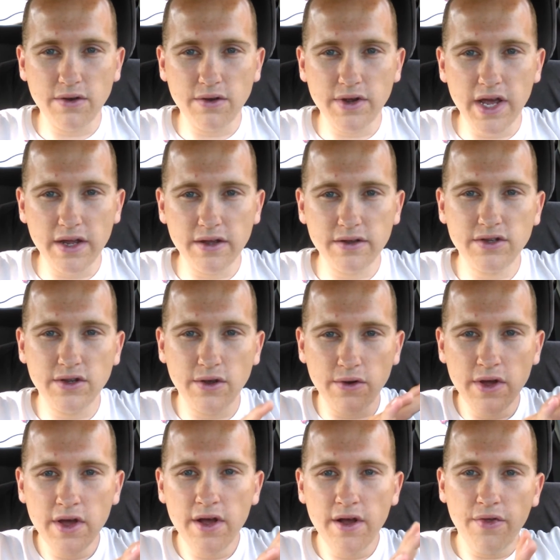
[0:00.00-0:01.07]
Okay, so
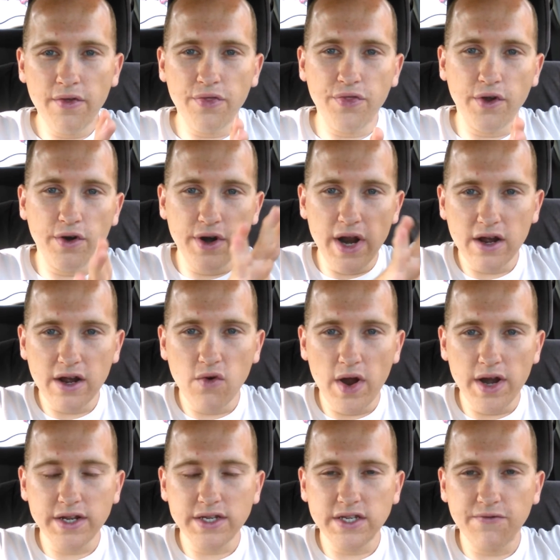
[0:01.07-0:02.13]
they're not quite as